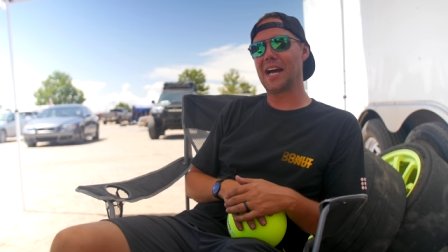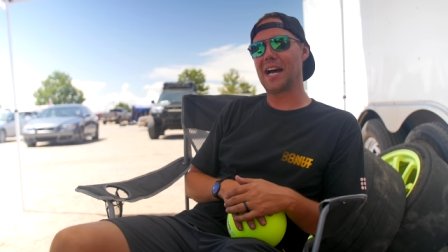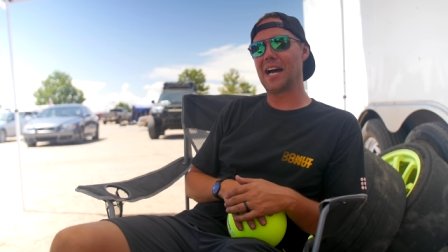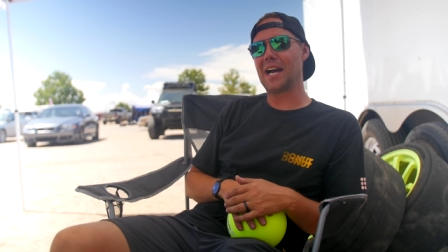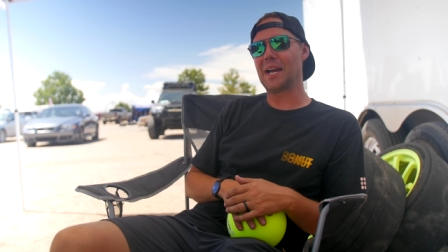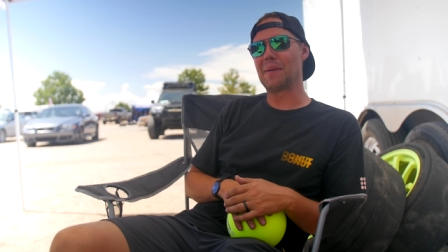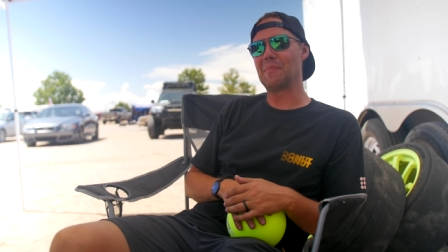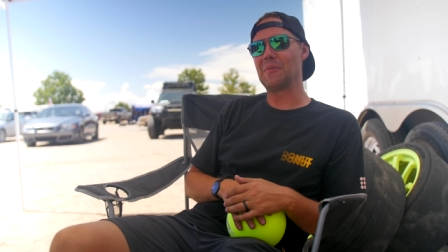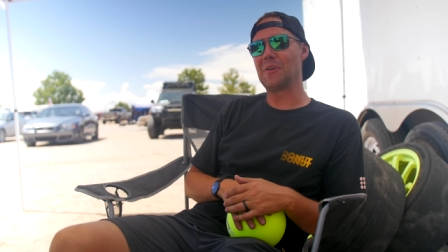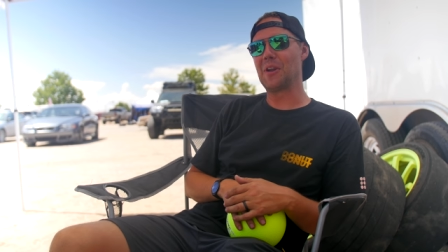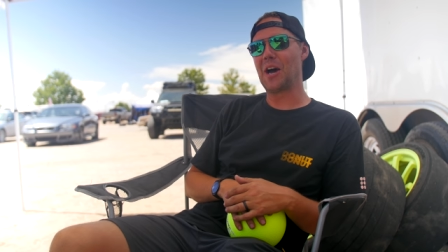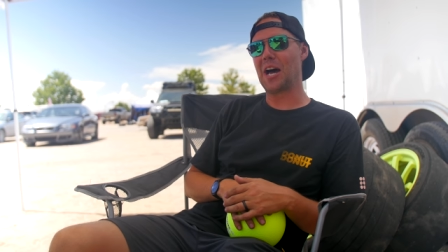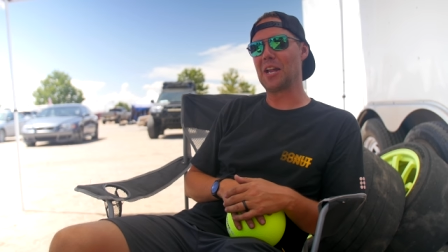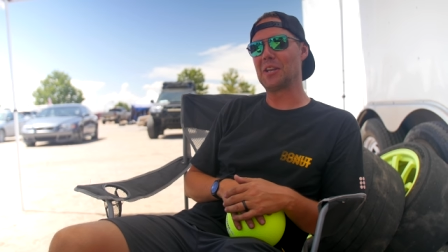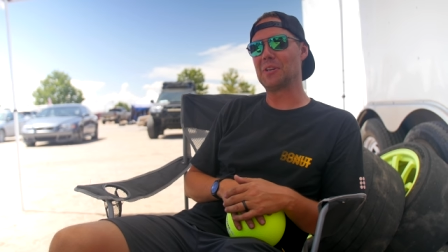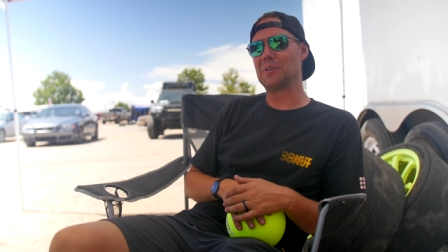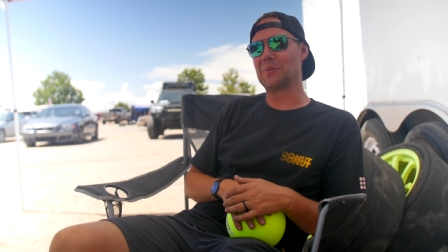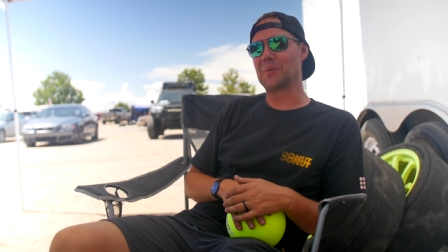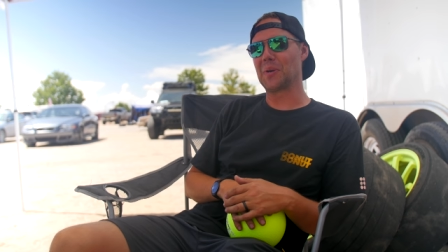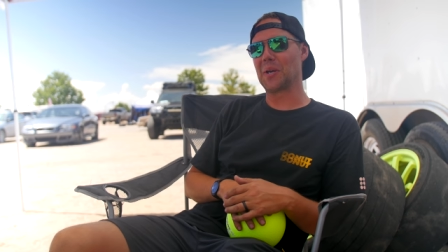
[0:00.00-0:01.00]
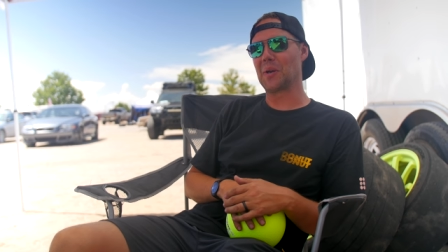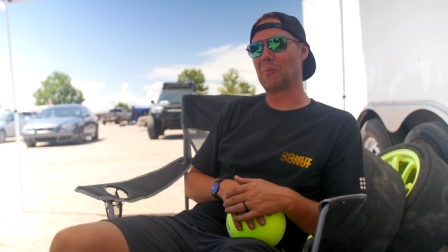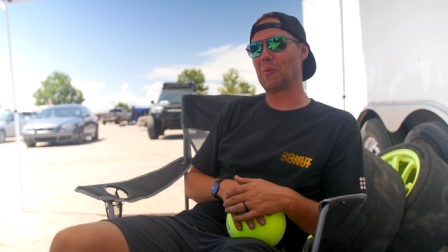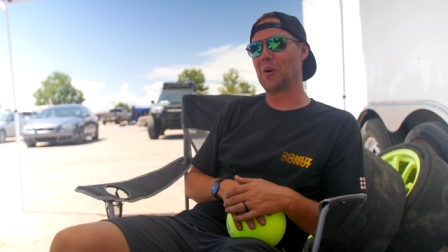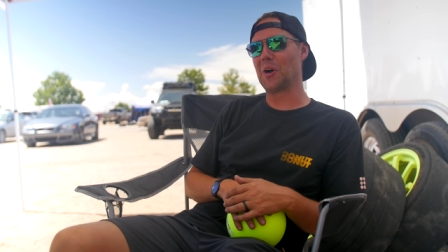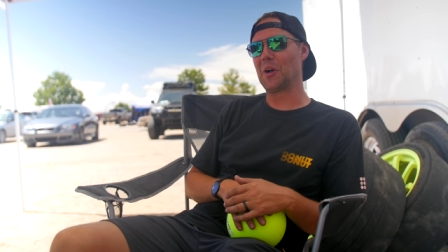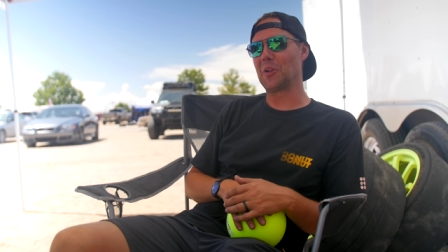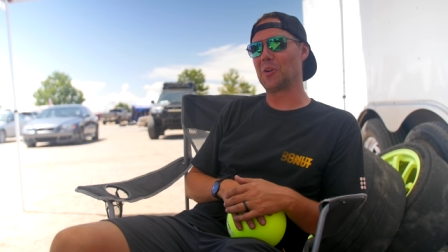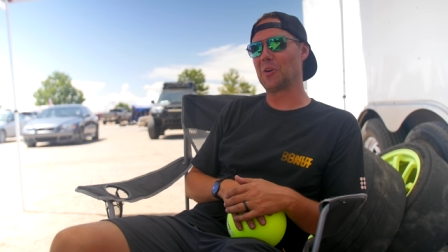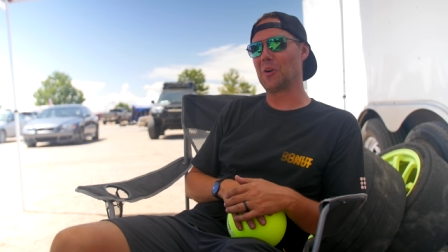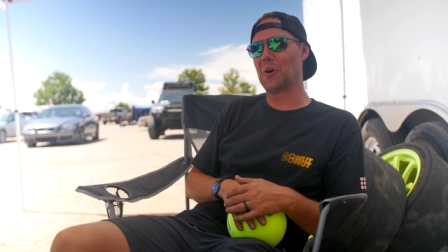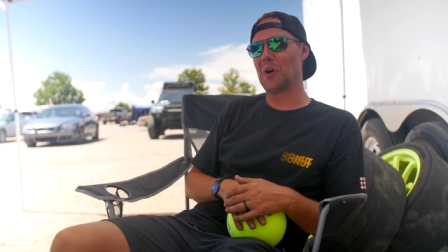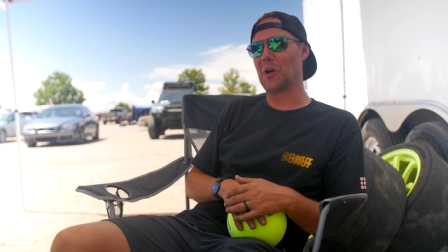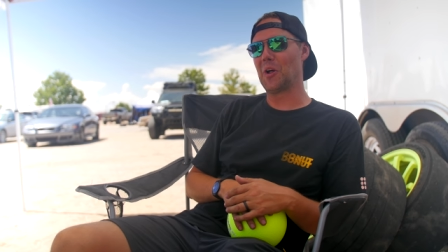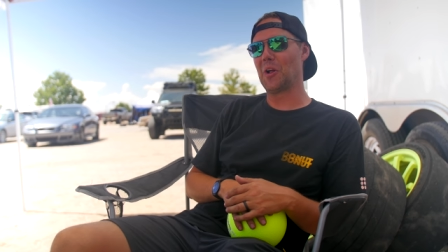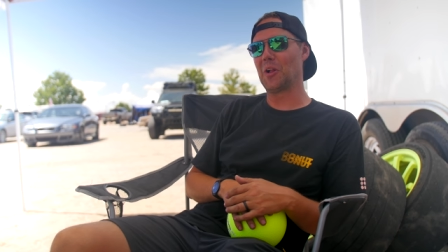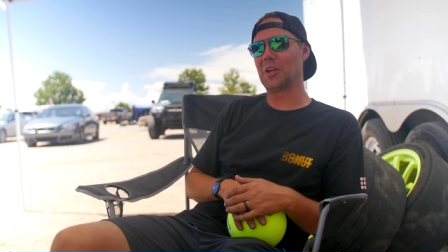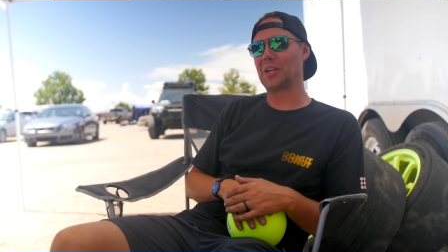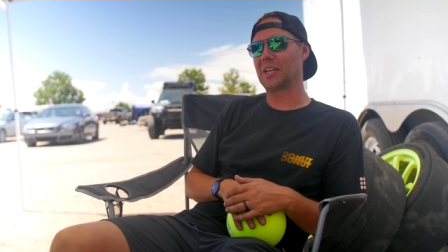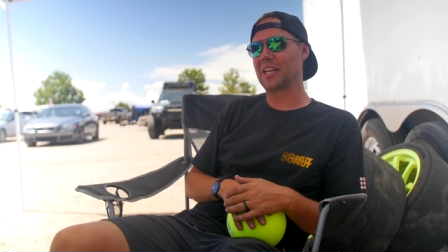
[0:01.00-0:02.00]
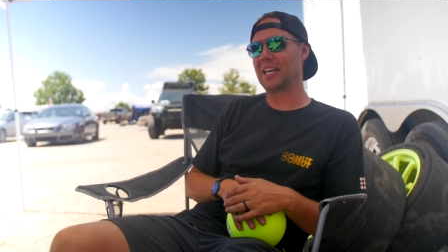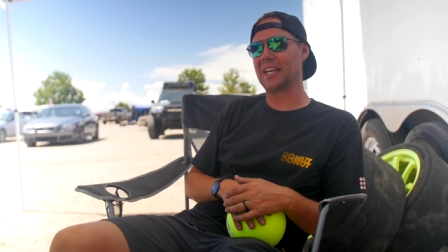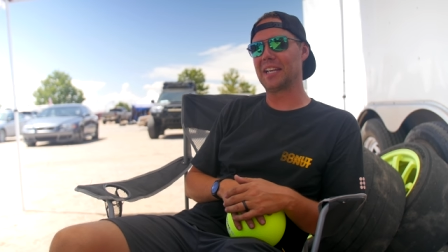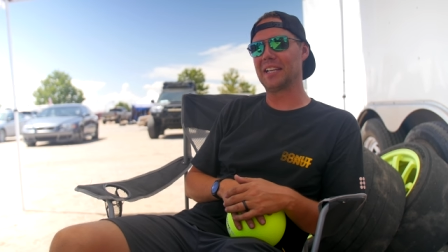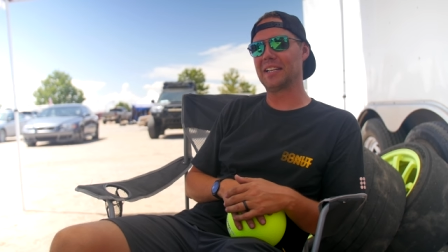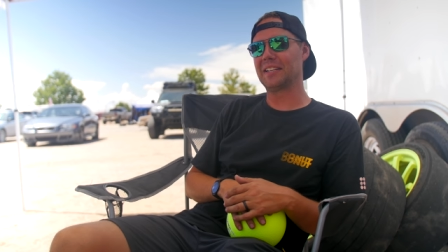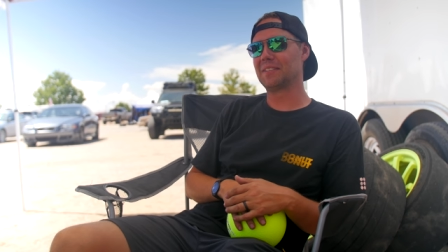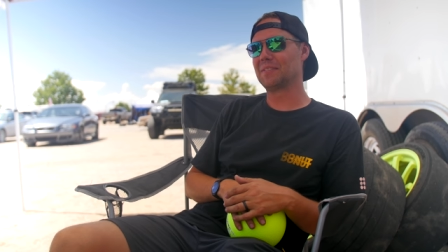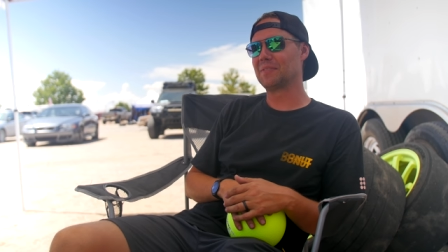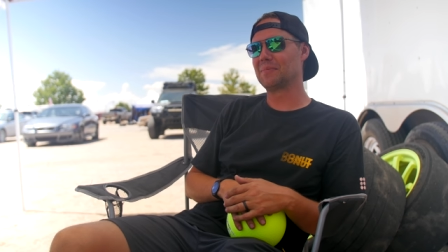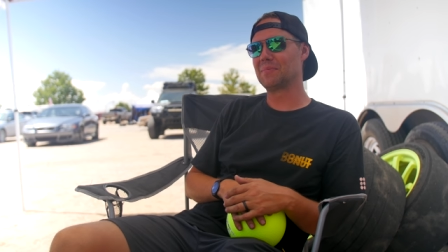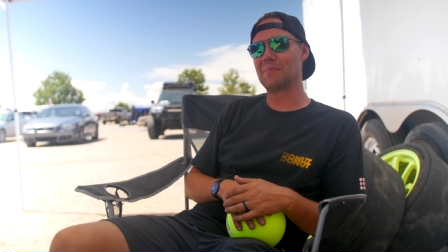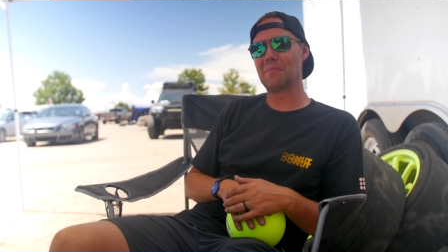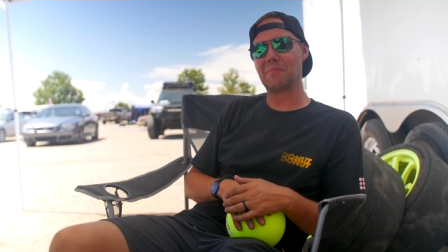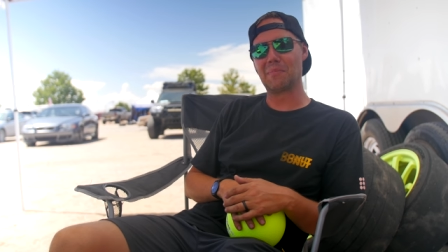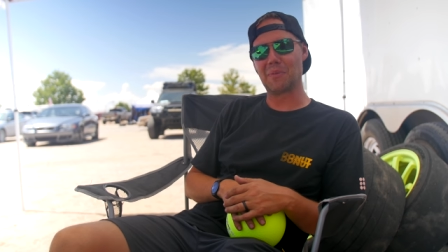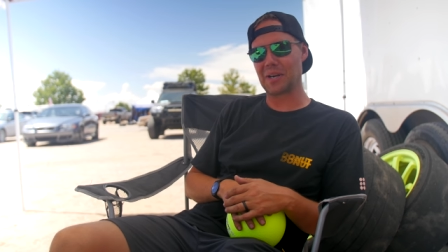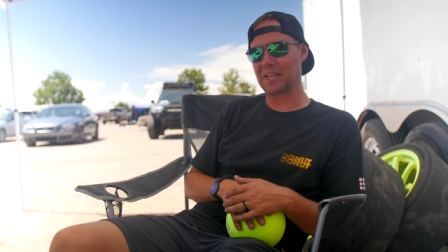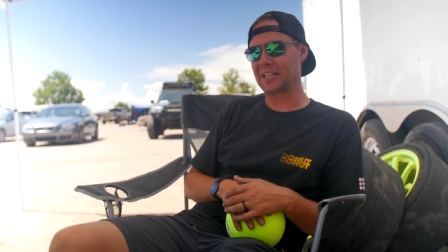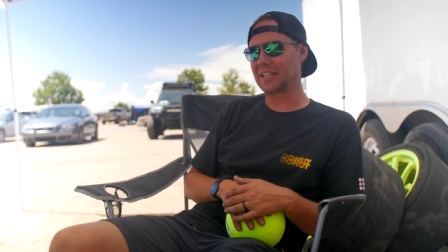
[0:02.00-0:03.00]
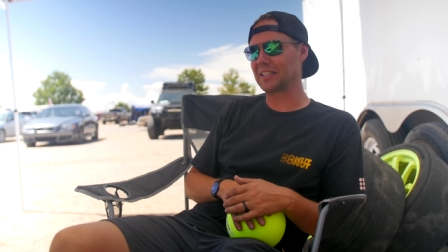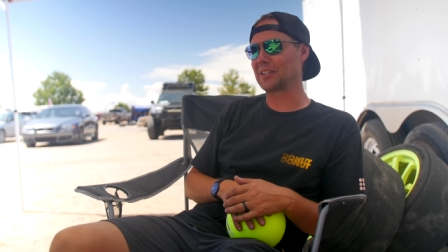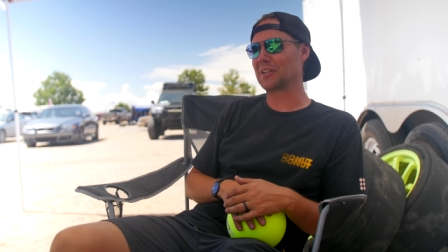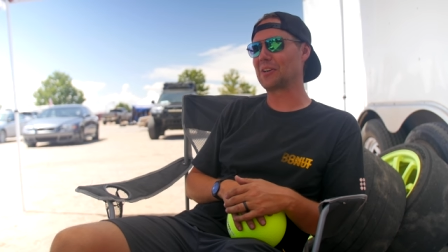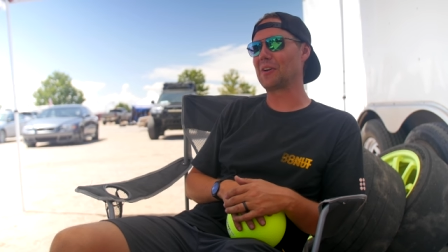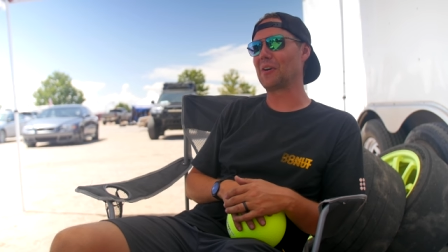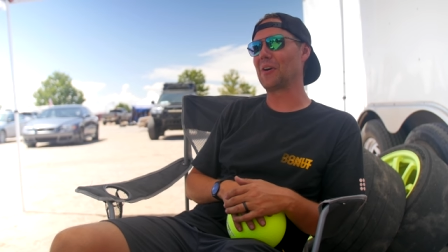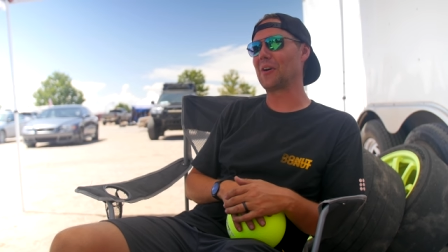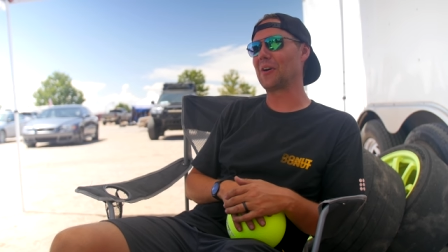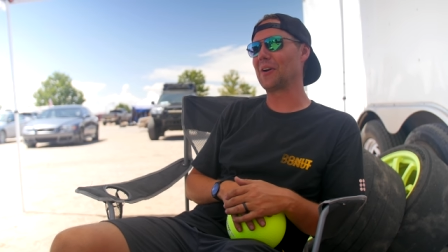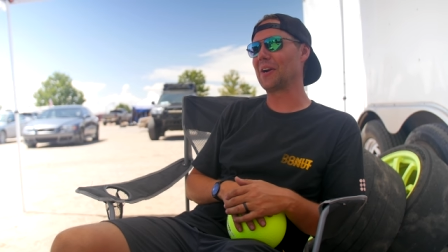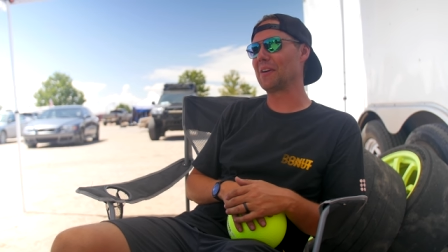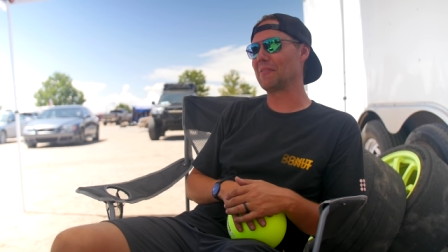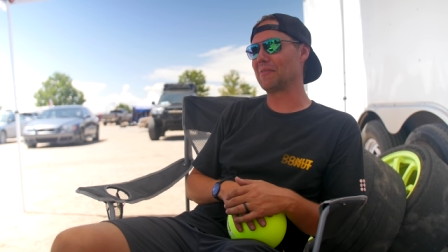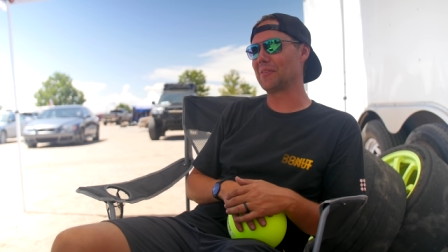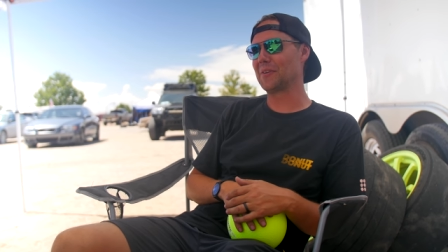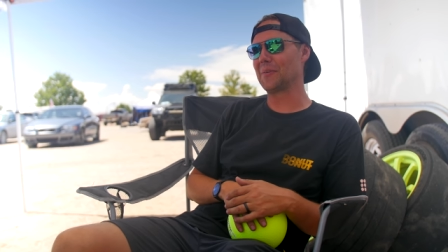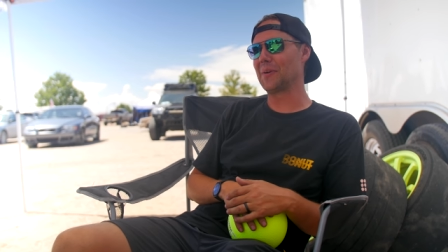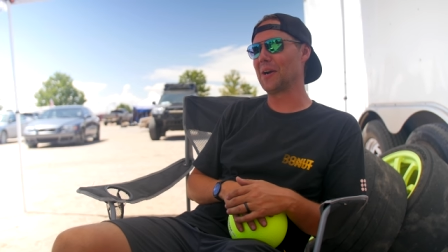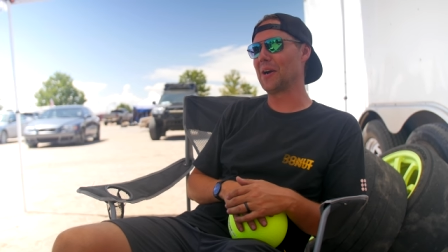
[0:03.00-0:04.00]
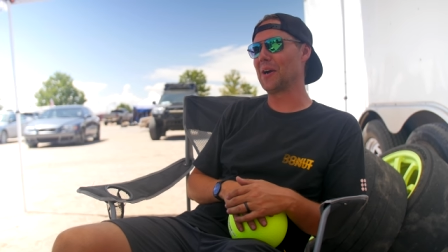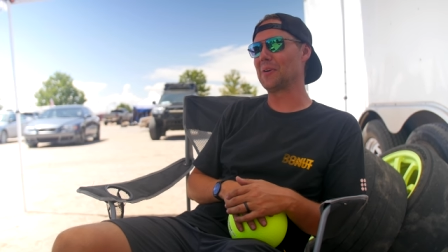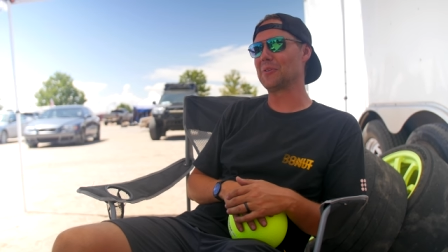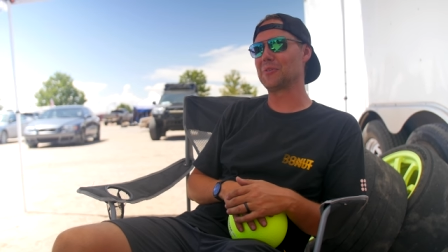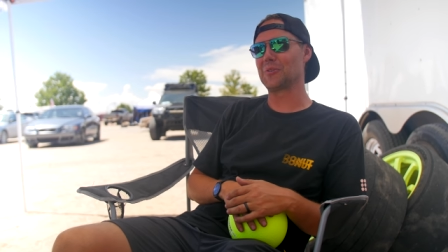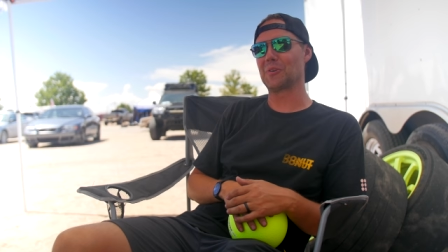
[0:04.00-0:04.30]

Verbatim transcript: I am not doing well at all. Again, breaking the car every round.